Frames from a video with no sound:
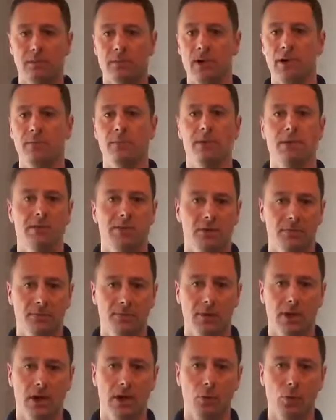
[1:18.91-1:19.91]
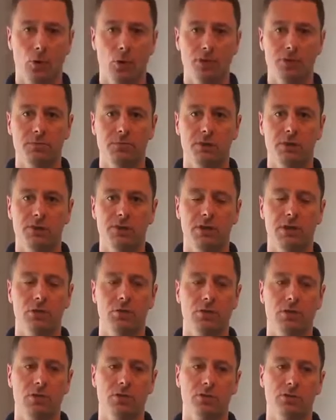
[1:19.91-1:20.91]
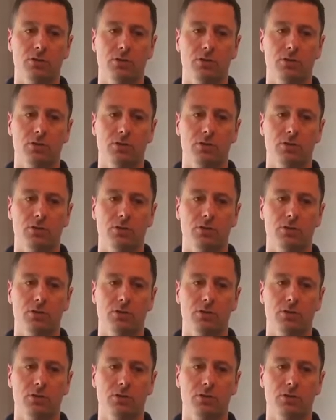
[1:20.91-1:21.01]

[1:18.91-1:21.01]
might be something like a washing machine which